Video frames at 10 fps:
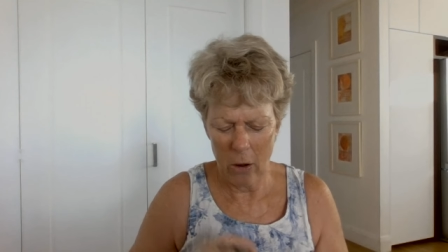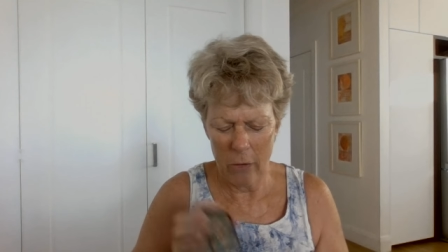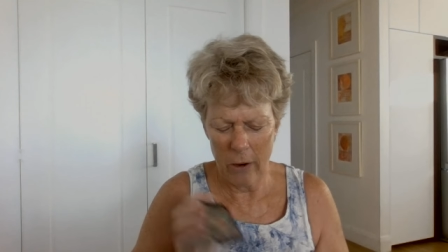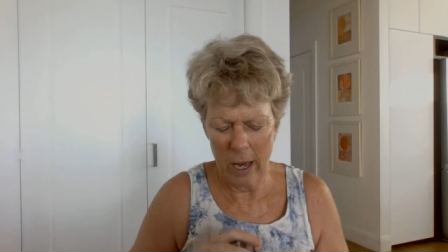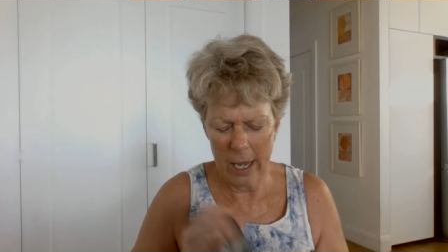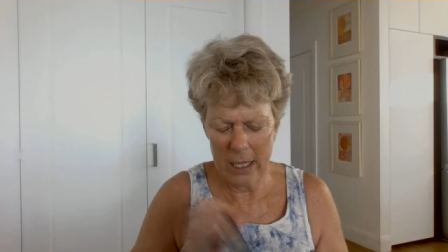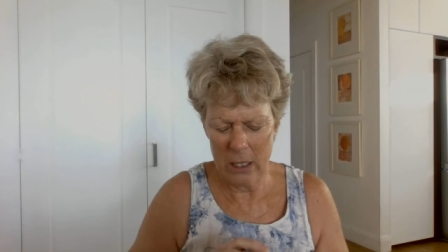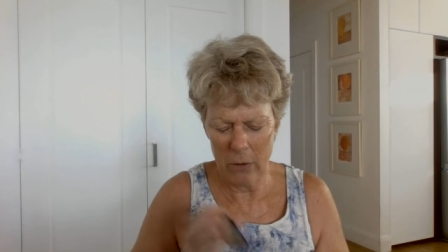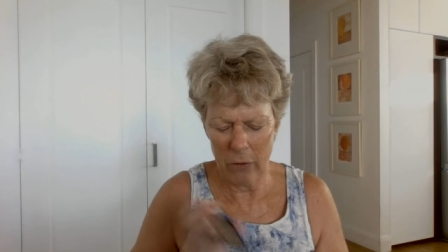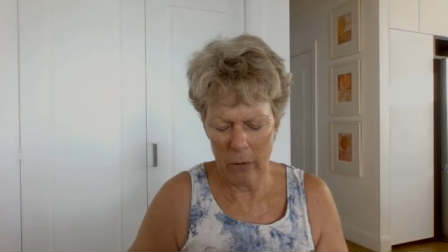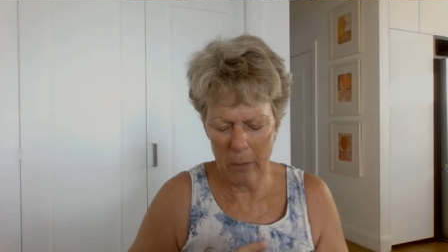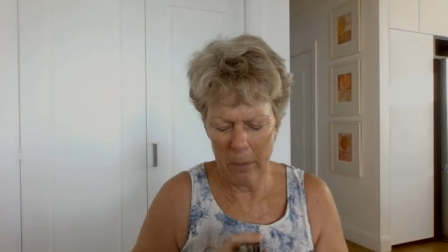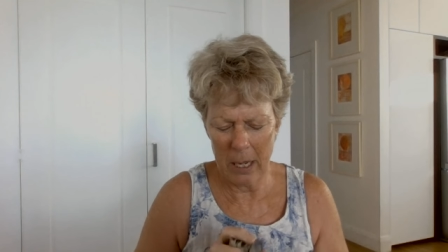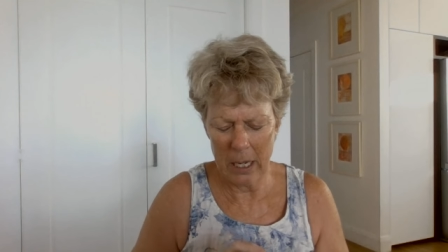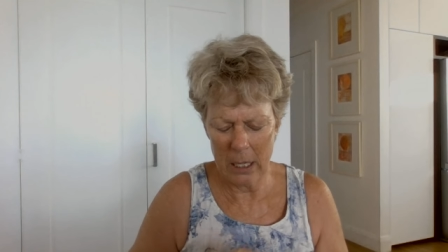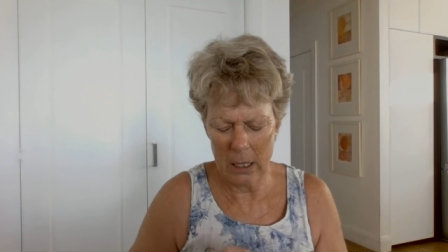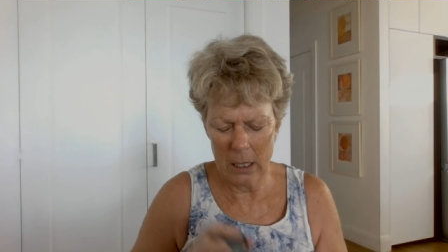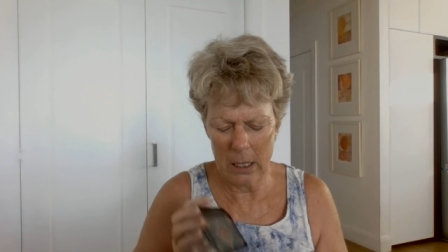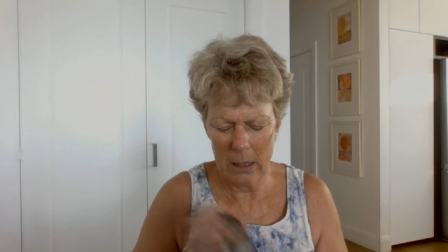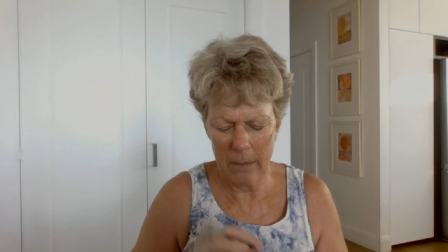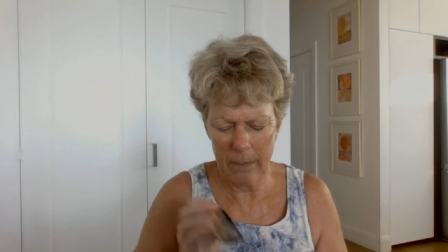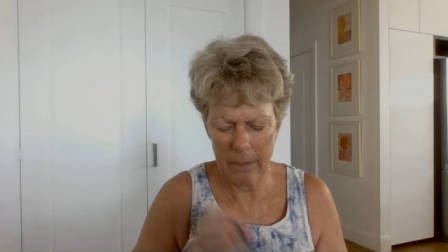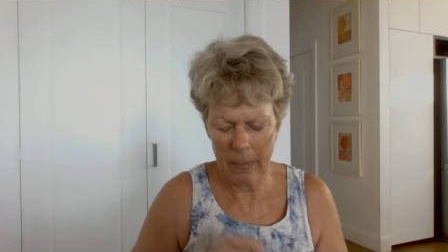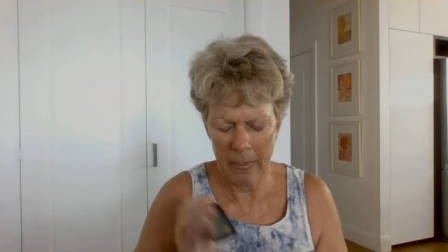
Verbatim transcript: go via different means.